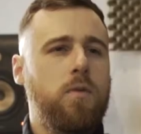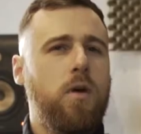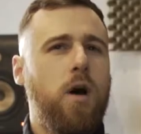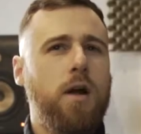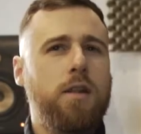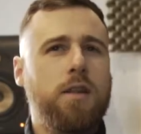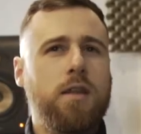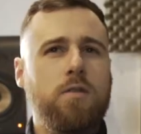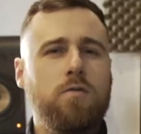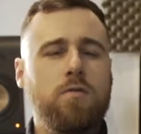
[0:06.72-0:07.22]

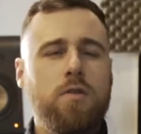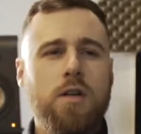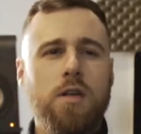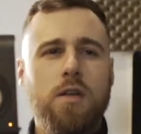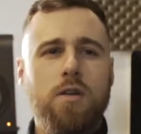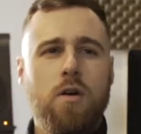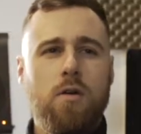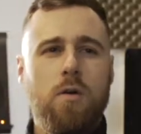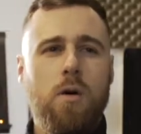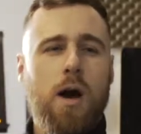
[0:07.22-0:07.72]
I didn't really
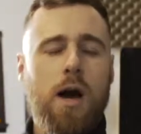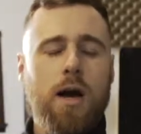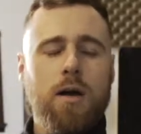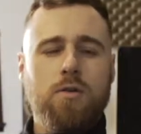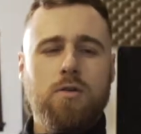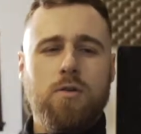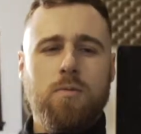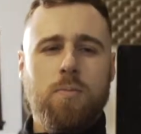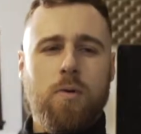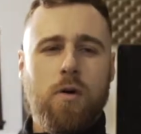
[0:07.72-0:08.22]
know how
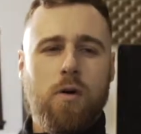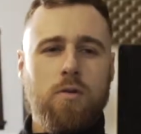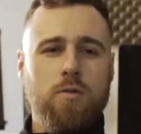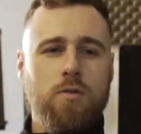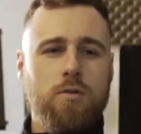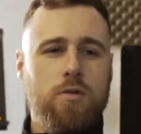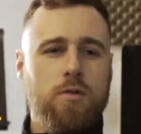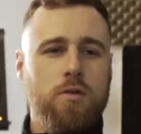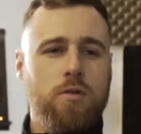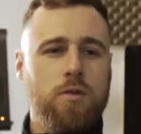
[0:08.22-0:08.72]
to
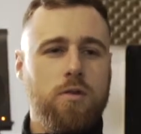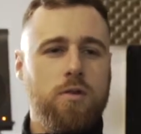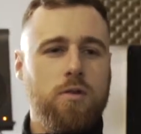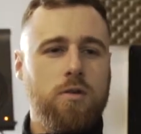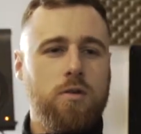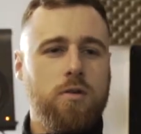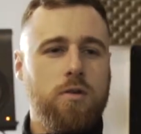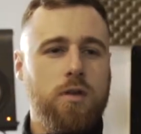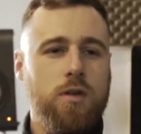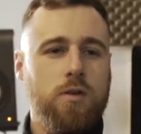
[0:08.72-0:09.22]
approach
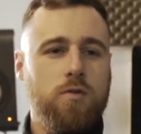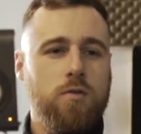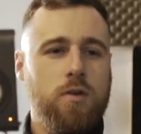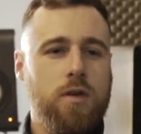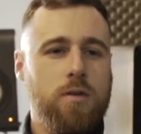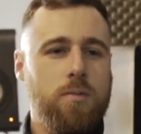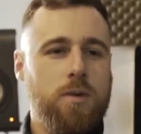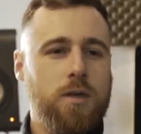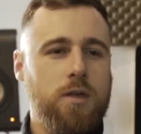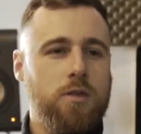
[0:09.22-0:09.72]
this
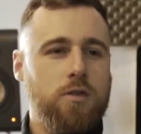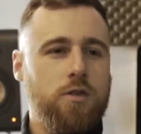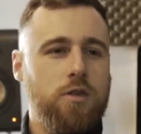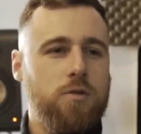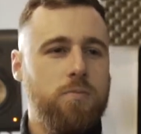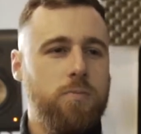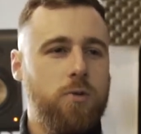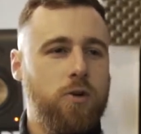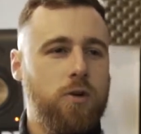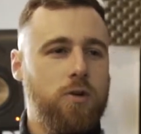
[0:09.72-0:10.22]
remix
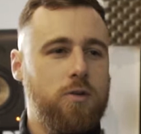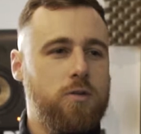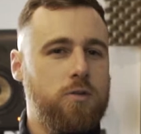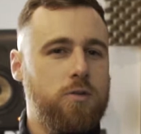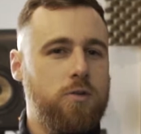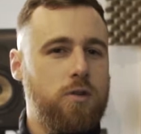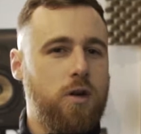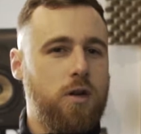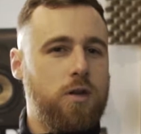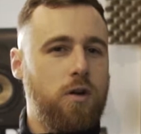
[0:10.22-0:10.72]
just
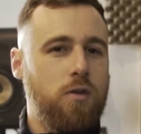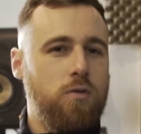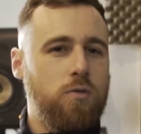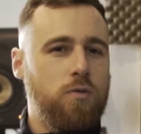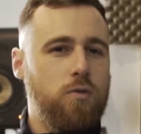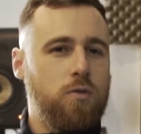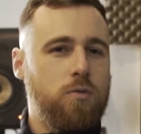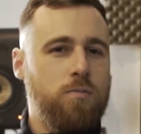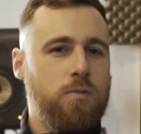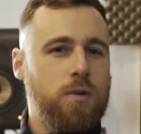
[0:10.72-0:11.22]
because I don't
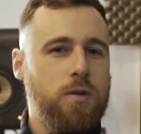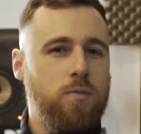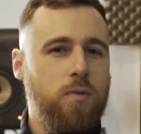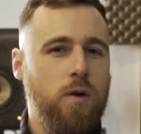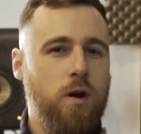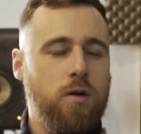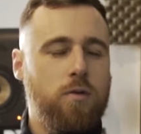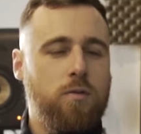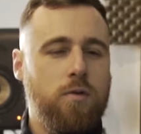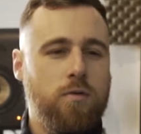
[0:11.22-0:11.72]
normally
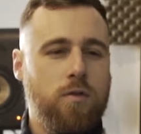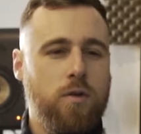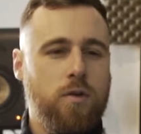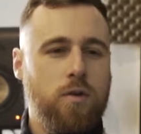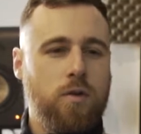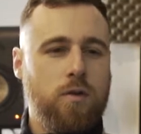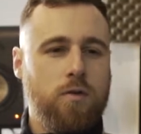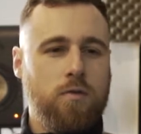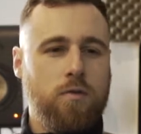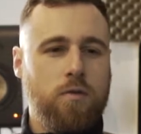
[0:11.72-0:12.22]
work with a
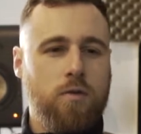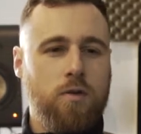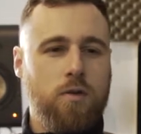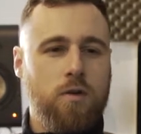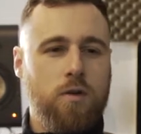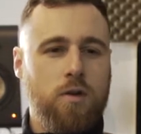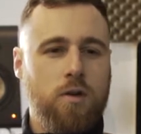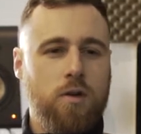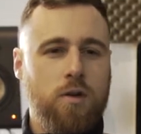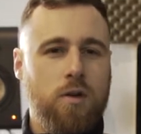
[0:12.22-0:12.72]
lot of
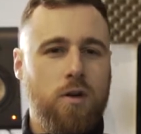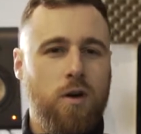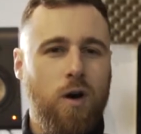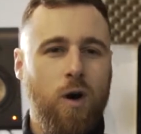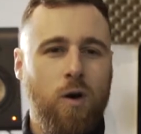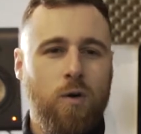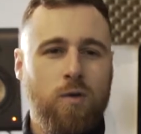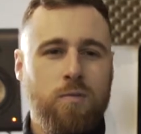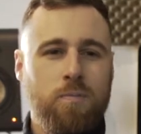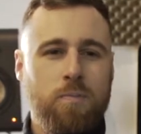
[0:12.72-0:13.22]

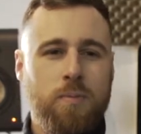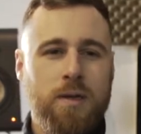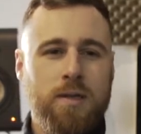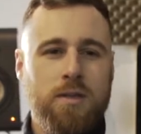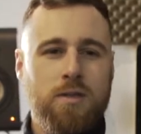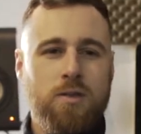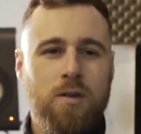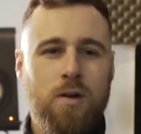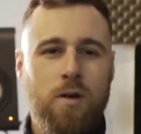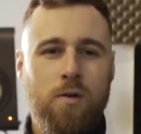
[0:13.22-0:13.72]
R&B
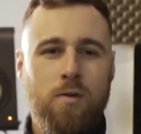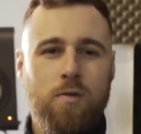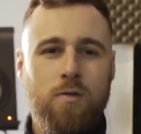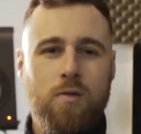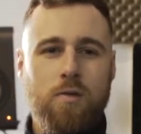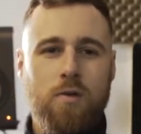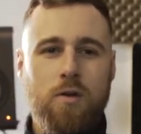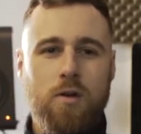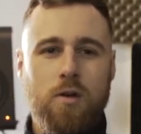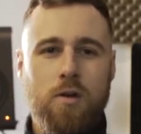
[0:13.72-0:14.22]
stuff.
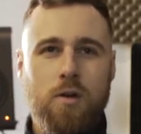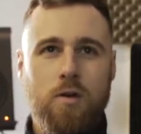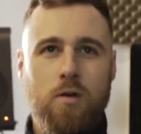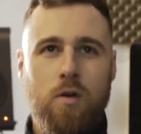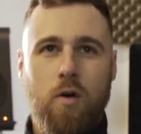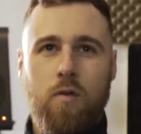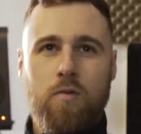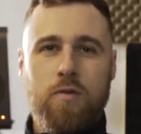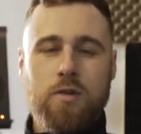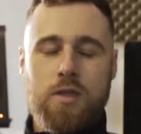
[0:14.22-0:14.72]

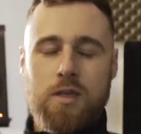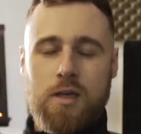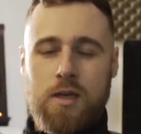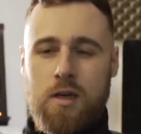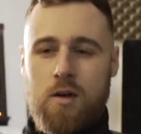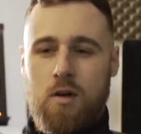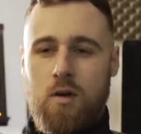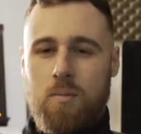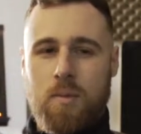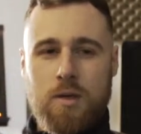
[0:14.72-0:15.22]
Obviously
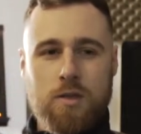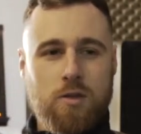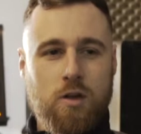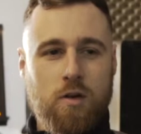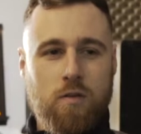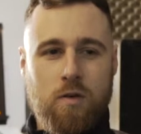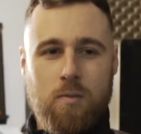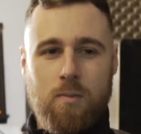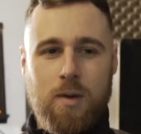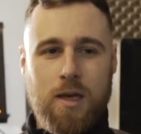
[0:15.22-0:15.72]
a lot of my
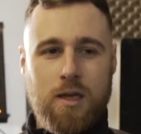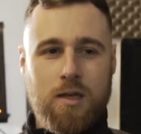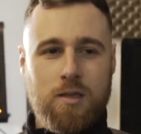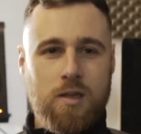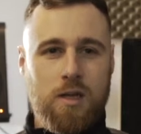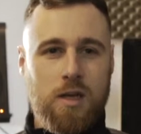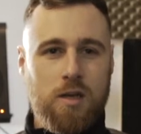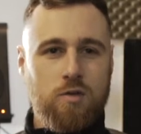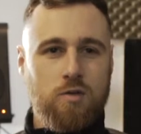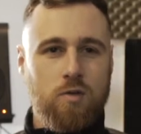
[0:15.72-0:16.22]
stuff I make is
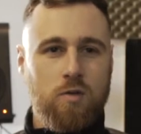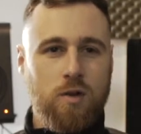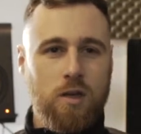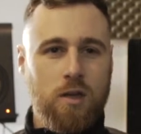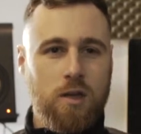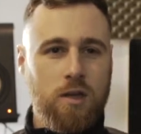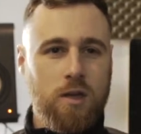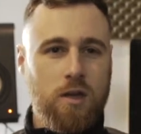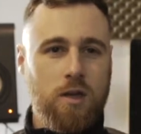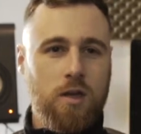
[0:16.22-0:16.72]

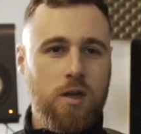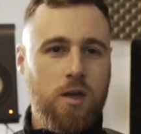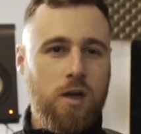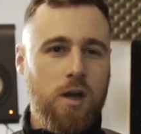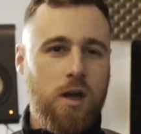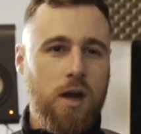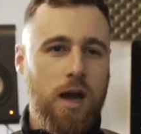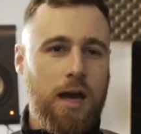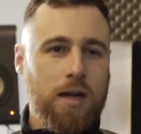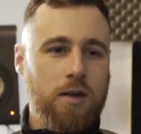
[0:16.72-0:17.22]
electronic,
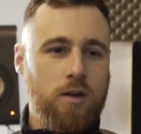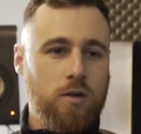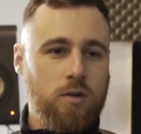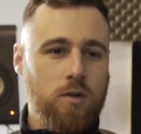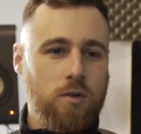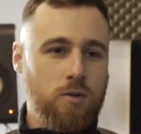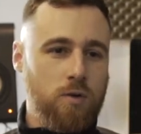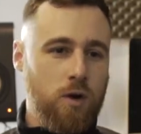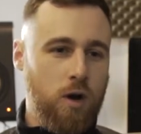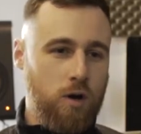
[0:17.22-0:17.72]
and I
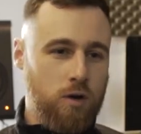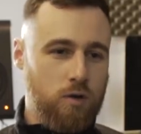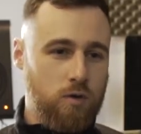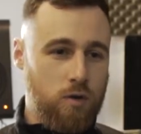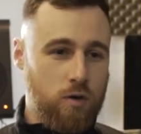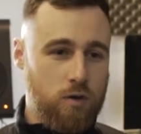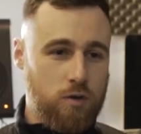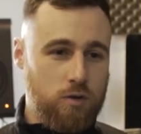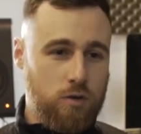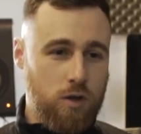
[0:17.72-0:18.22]
do
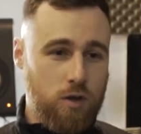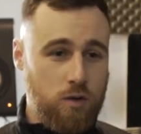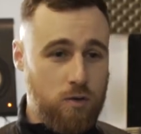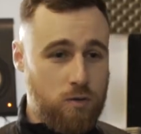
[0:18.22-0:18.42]
cross